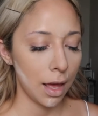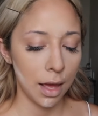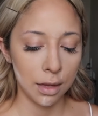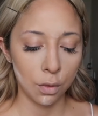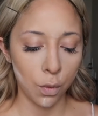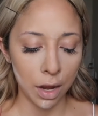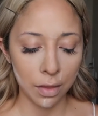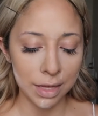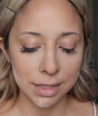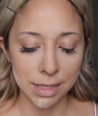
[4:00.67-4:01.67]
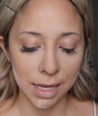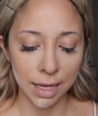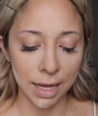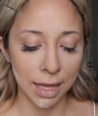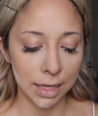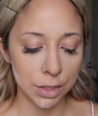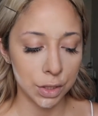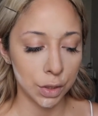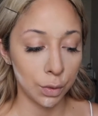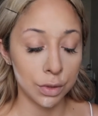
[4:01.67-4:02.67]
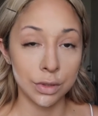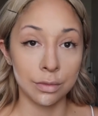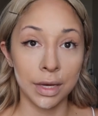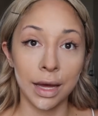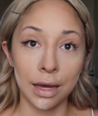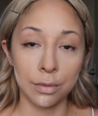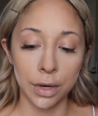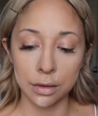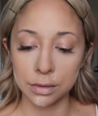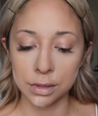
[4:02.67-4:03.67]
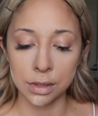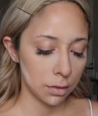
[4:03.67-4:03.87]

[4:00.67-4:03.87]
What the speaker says: And while that's setting, I like to do my eyebrows.